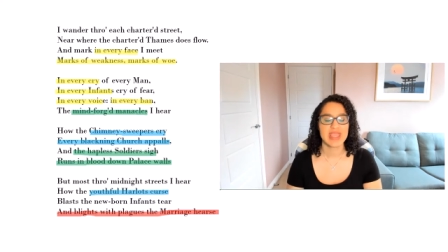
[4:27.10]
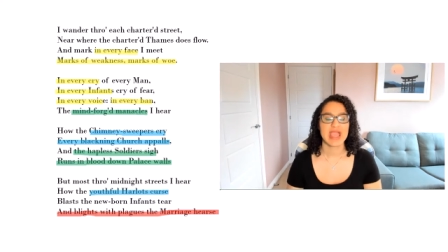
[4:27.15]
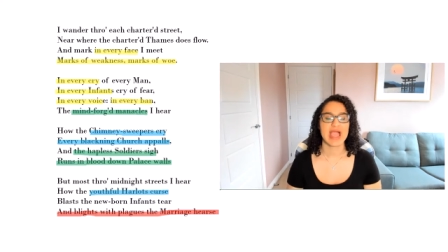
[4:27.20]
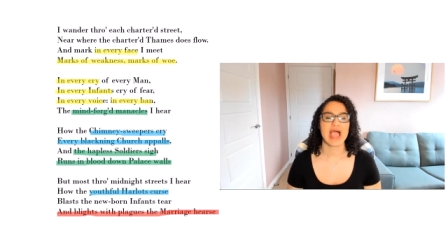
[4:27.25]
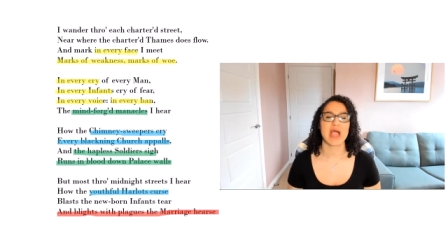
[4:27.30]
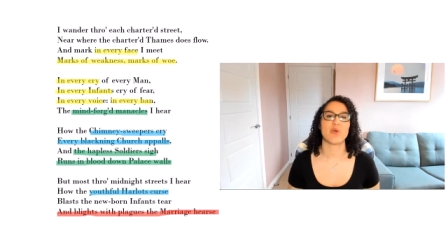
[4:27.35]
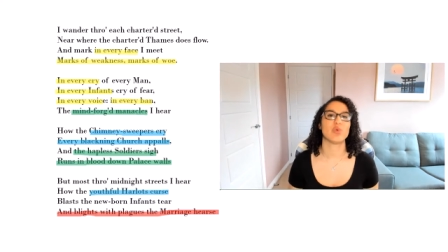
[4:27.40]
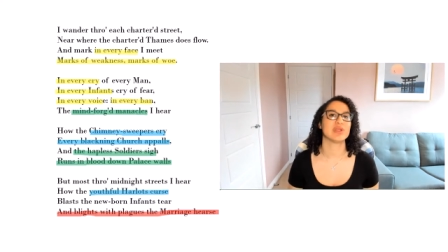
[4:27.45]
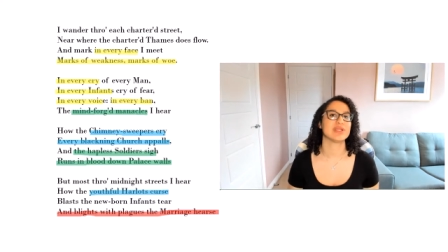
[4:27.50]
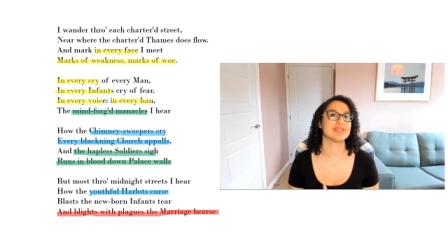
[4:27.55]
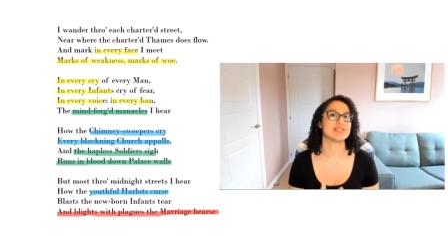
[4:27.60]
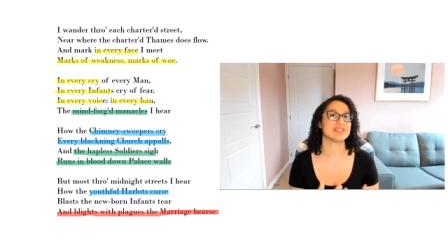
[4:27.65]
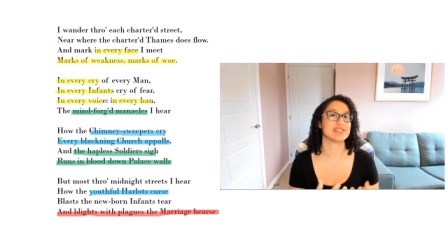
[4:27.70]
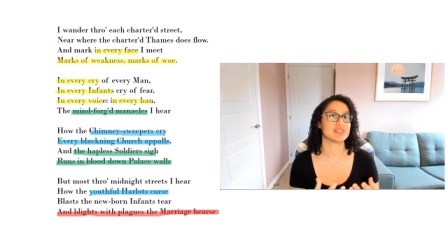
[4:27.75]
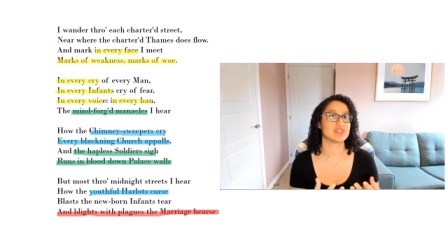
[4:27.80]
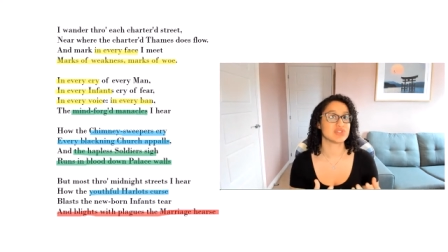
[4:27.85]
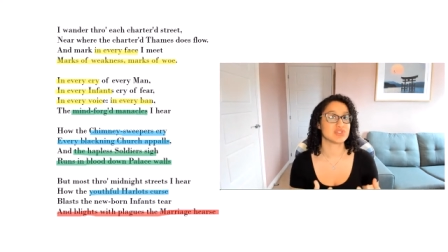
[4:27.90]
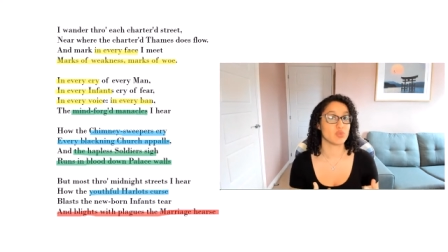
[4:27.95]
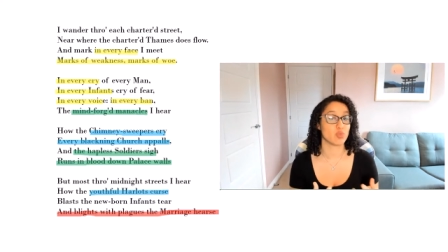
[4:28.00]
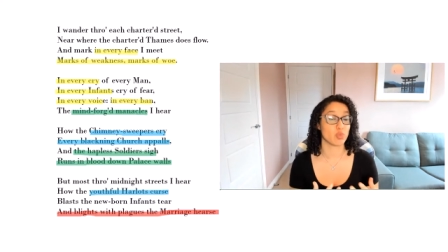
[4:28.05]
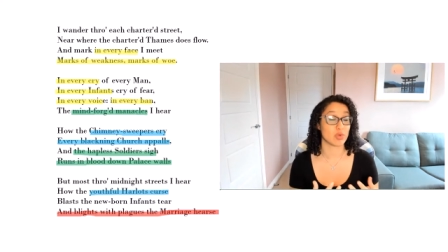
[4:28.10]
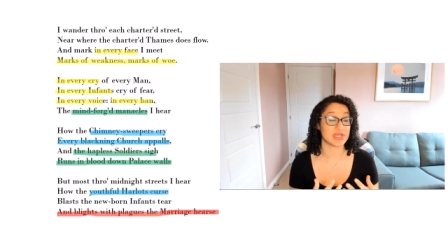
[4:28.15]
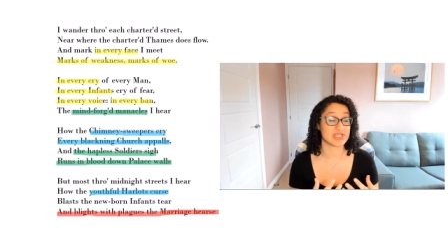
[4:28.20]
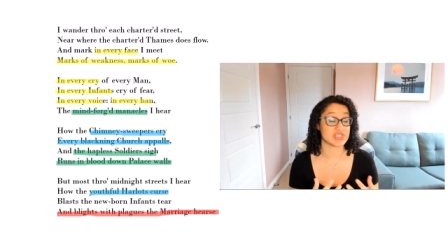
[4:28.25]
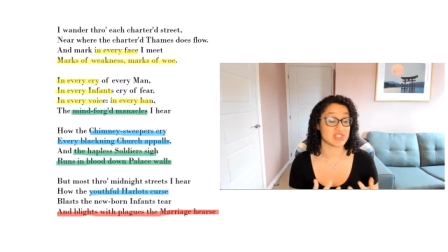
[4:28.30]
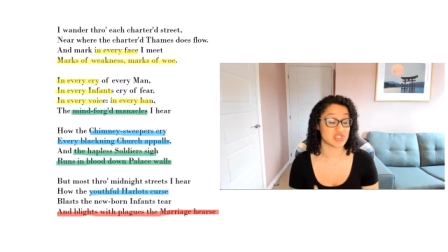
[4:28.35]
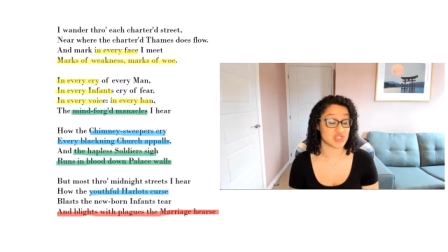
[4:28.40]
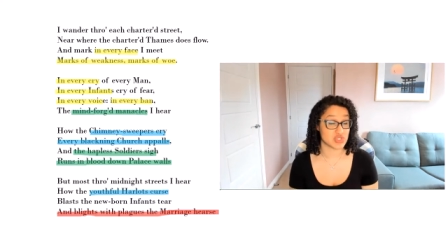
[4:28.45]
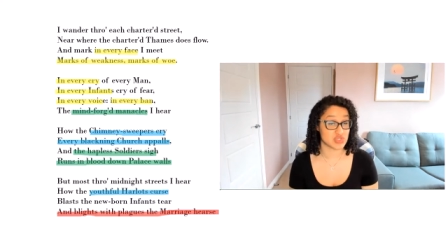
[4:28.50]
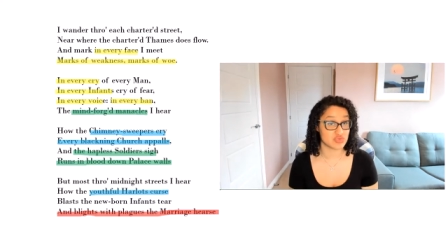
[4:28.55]
and what it's what it's
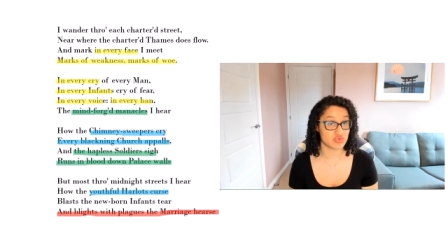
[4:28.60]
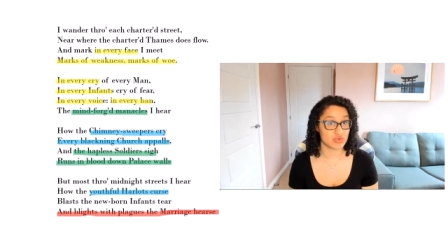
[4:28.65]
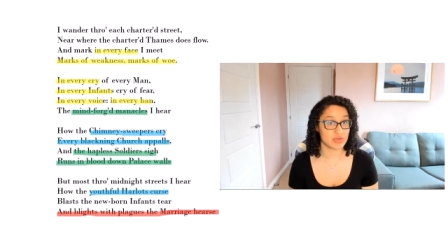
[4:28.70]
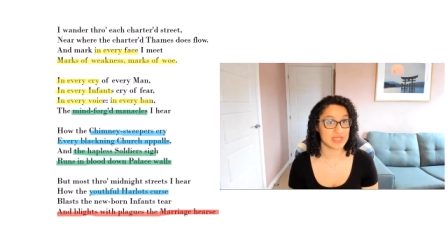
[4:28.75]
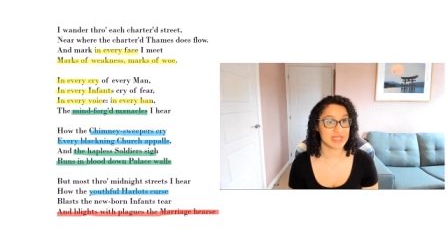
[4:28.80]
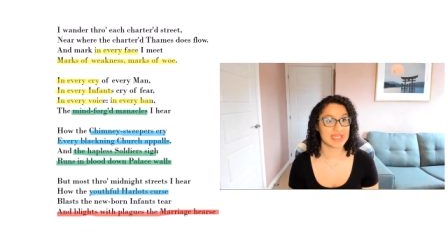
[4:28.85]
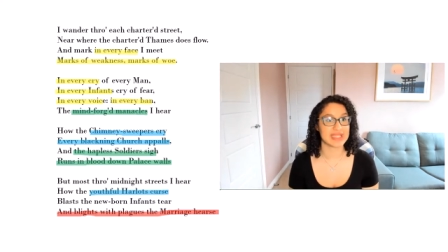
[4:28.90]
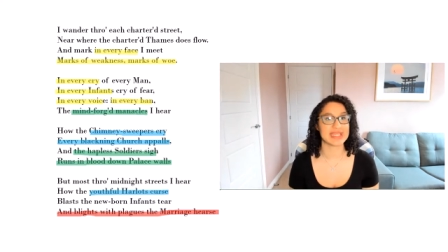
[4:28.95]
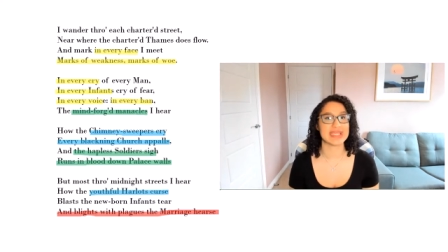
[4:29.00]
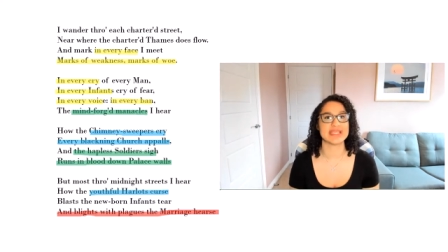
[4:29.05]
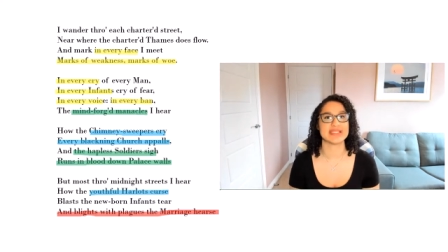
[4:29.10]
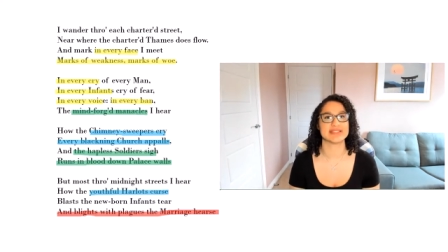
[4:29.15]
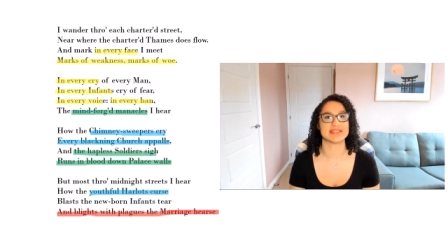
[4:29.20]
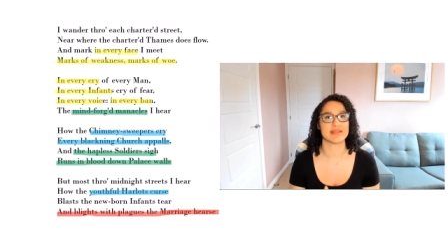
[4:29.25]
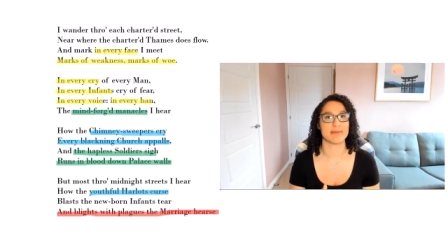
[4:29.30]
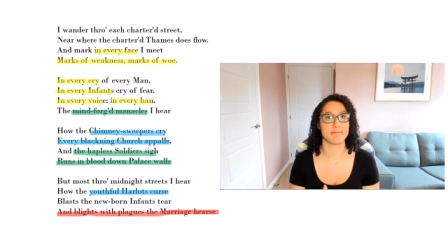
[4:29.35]
destroying is the